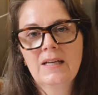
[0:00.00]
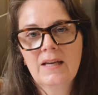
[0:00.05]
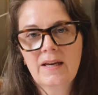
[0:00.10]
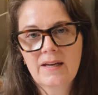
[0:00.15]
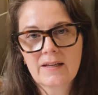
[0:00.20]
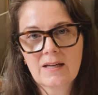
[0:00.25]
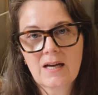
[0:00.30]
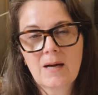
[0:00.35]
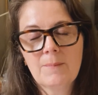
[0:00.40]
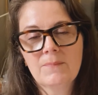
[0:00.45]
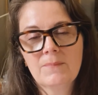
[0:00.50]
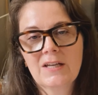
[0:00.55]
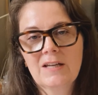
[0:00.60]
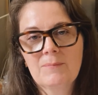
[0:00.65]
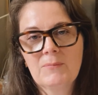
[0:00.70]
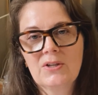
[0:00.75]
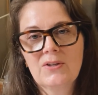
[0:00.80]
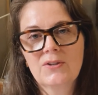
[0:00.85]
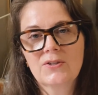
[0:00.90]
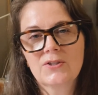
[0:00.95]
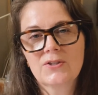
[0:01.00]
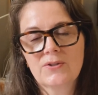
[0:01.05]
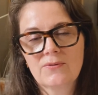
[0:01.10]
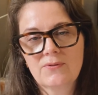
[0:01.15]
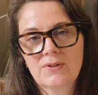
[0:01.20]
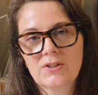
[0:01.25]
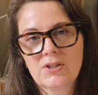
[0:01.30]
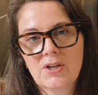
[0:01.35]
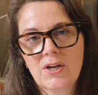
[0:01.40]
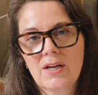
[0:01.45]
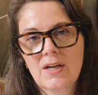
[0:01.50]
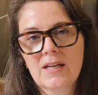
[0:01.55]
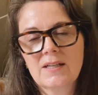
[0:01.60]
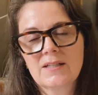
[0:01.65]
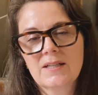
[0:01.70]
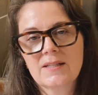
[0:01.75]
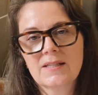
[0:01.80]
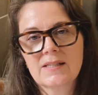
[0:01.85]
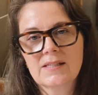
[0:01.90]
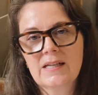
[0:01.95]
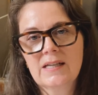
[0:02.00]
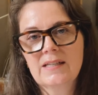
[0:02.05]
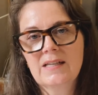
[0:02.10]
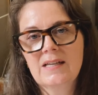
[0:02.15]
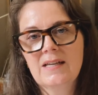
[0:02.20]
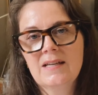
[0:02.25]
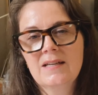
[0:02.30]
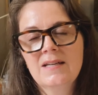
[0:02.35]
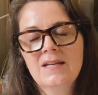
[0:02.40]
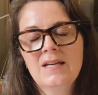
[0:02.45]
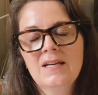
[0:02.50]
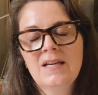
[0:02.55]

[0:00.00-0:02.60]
accompaniment to returning to study.